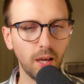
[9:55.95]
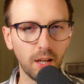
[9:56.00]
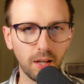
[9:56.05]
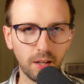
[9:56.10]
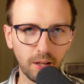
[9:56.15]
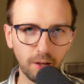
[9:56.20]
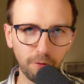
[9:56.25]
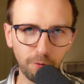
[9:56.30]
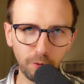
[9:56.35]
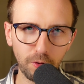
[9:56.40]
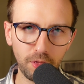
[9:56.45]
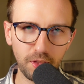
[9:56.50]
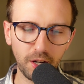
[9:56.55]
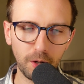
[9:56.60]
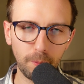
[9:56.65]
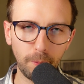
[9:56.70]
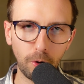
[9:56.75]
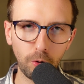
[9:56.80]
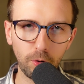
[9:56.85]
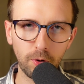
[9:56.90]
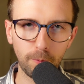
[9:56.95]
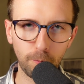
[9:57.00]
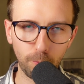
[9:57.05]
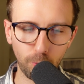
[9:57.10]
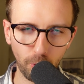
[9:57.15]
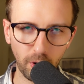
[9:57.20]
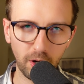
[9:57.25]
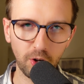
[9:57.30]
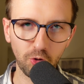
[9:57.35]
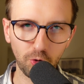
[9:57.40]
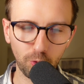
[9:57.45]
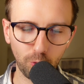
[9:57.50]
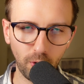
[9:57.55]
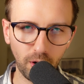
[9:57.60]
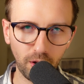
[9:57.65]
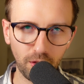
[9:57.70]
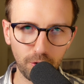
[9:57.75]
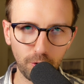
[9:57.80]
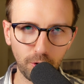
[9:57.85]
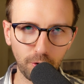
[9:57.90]
And if you think about brand
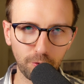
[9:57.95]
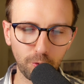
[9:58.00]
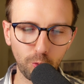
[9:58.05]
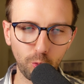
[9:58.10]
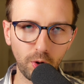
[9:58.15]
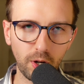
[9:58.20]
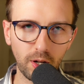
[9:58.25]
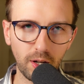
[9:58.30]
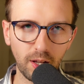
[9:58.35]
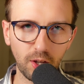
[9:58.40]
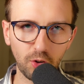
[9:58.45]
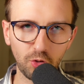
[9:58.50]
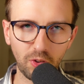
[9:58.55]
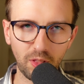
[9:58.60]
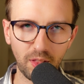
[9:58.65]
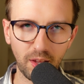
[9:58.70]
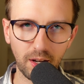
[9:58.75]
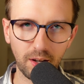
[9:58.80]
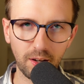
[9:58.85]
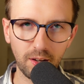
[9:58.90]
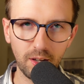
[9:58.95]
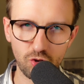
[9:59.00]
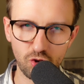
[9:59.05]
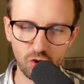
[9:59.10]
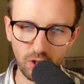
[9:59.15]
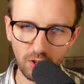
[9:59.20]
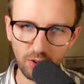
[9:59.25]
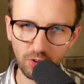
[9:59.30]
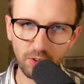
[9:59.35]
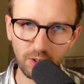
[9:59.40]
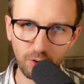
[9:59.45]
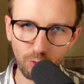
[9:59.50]
strength, you have to realize that just